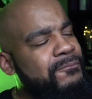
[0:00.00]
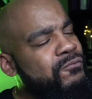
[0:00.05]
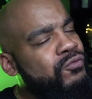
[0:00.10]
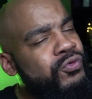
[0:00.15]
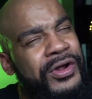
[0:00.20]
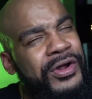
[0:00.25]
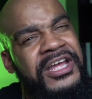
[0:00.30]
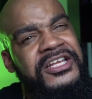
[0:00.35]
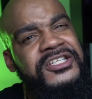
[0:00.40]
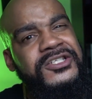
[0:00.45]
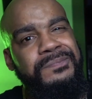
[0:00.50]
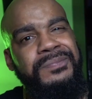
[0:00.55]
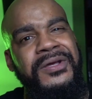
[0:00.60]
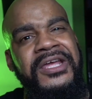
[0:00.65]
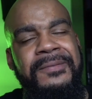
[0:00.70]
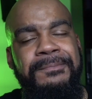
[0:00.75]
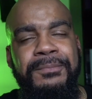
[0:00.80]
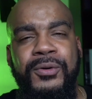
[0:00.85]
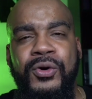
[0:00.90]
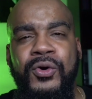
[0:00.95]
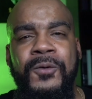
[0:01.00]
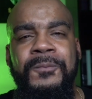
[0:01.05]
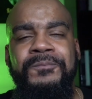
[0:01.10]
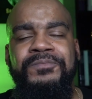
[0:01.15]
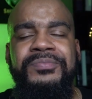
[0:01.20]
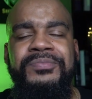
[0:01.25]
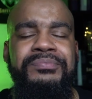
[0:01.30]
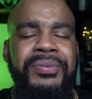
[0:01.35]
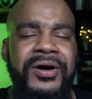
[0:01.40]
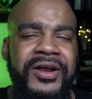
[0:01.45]
reach people,
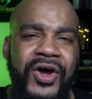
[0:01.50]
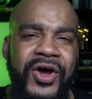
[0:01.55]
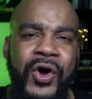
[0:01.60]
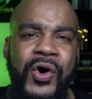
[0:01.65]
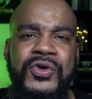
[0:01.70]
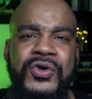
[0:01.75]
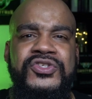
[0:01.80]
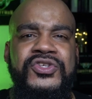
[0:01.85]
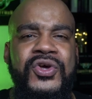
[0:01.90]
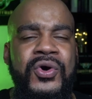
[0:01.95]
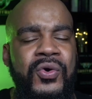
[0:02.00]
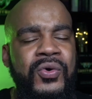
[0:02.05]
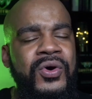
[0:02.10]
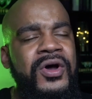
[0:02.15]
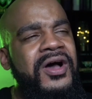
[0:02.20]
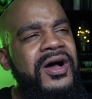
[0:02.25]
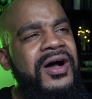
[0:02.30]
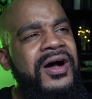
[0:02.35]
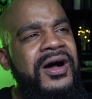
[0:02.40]
but also